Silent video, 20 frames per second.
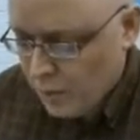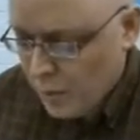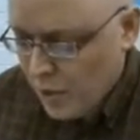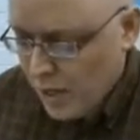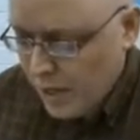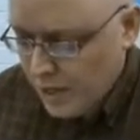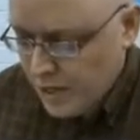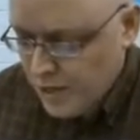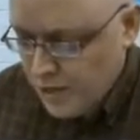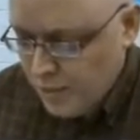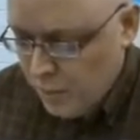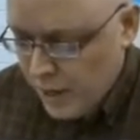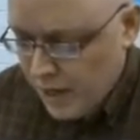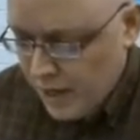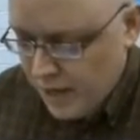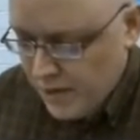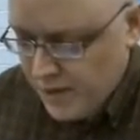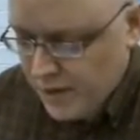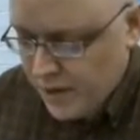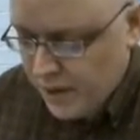to be
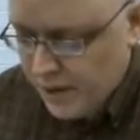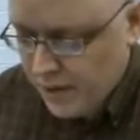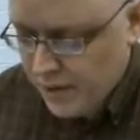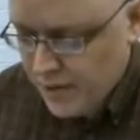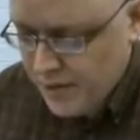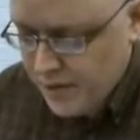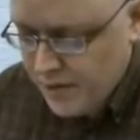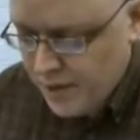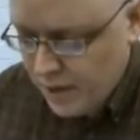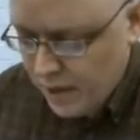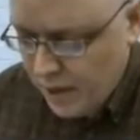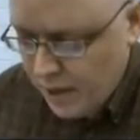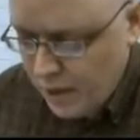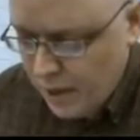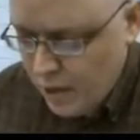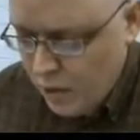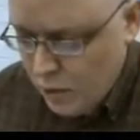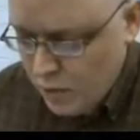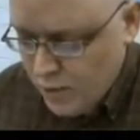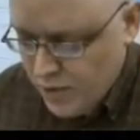expected,
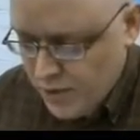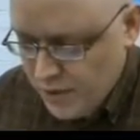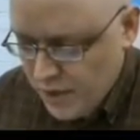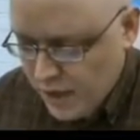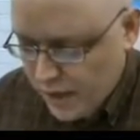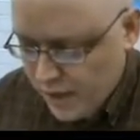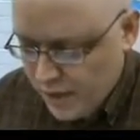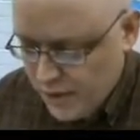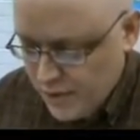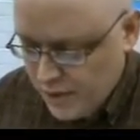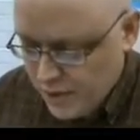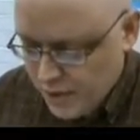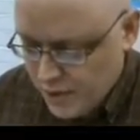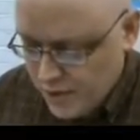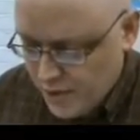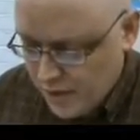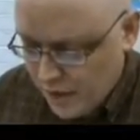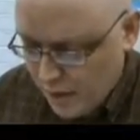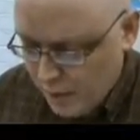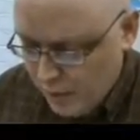CEO states,
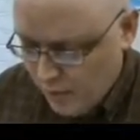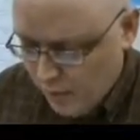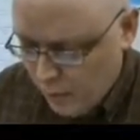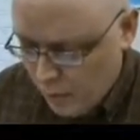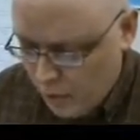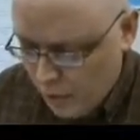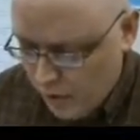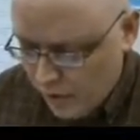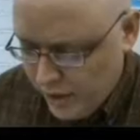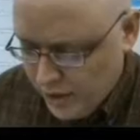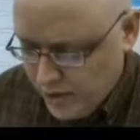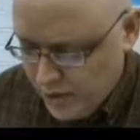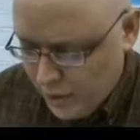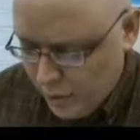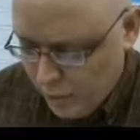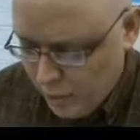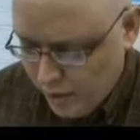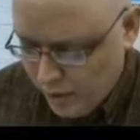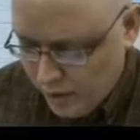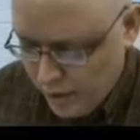at time of mortgage
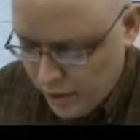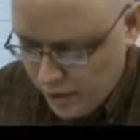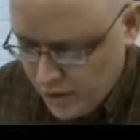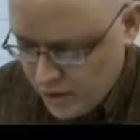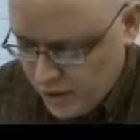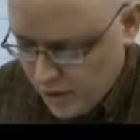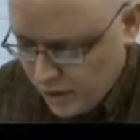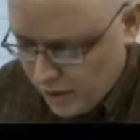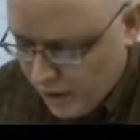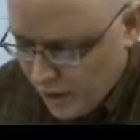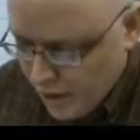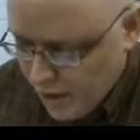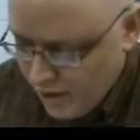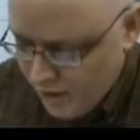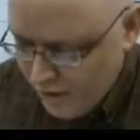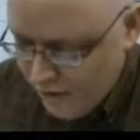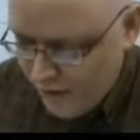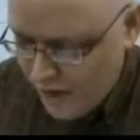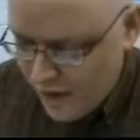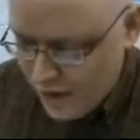application,
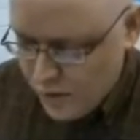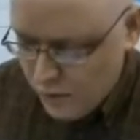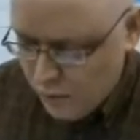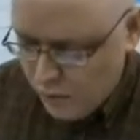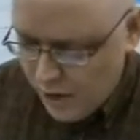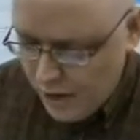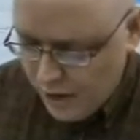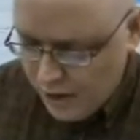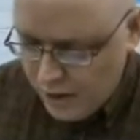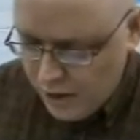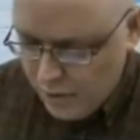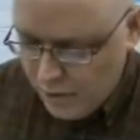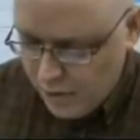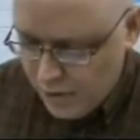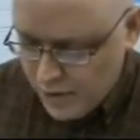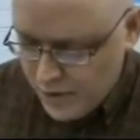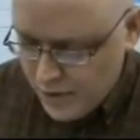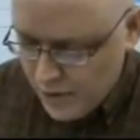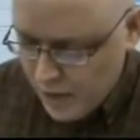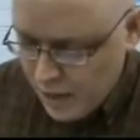facts were
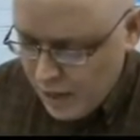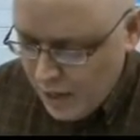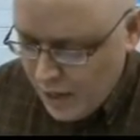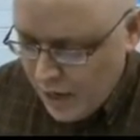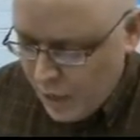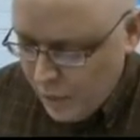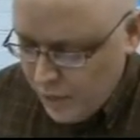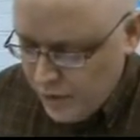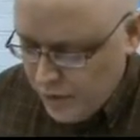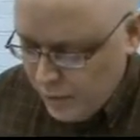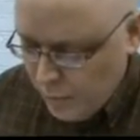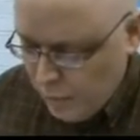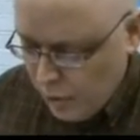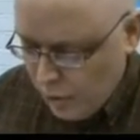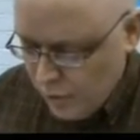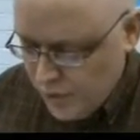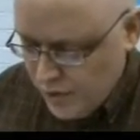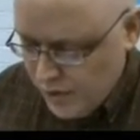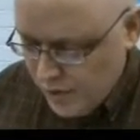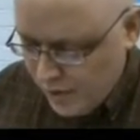accurate, I was
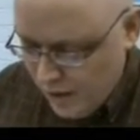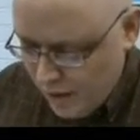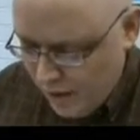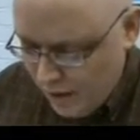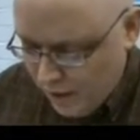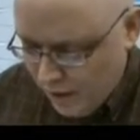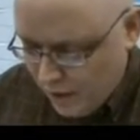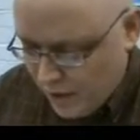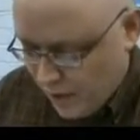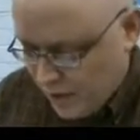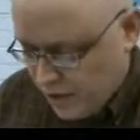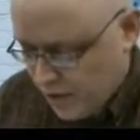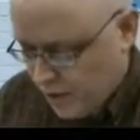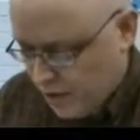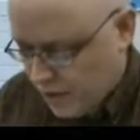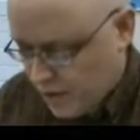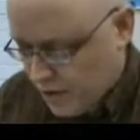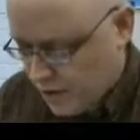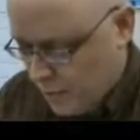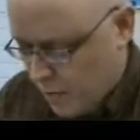supposed to have that
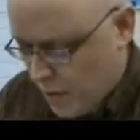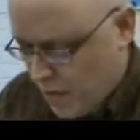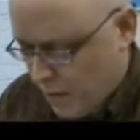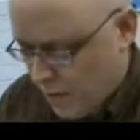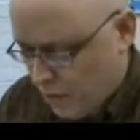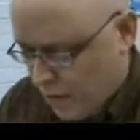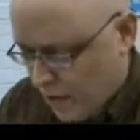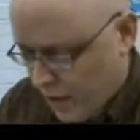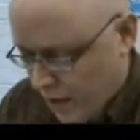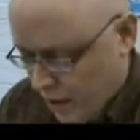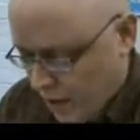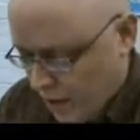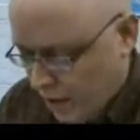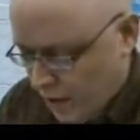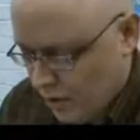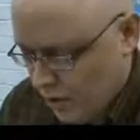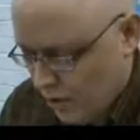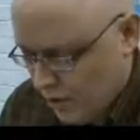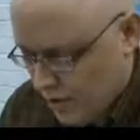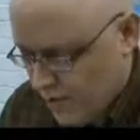shorter memory,
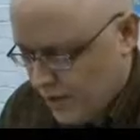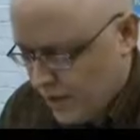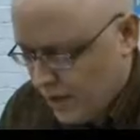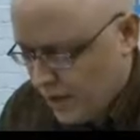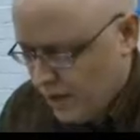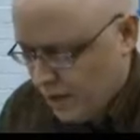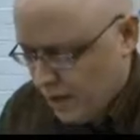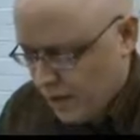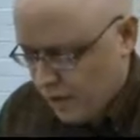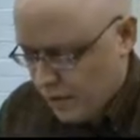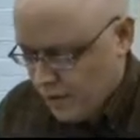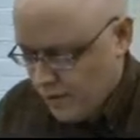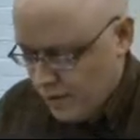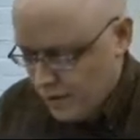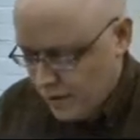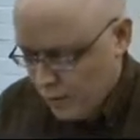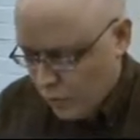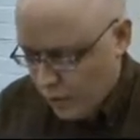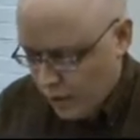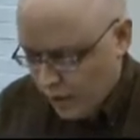not
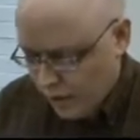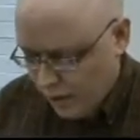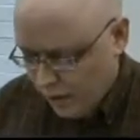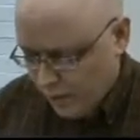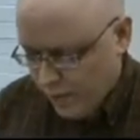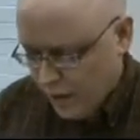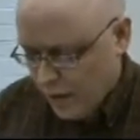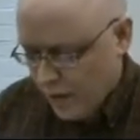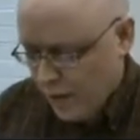idiots, we